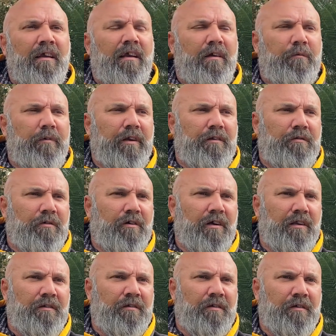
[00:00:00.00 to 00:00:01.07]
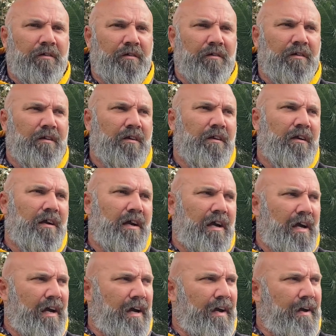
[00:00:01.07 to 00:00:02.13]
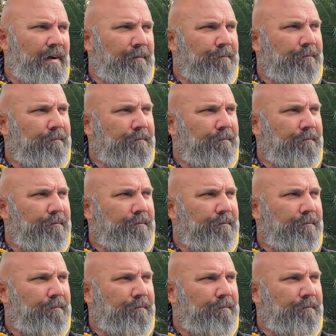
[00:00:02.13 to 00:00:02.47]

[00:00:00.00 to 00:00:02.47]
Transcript: If we're trying to, how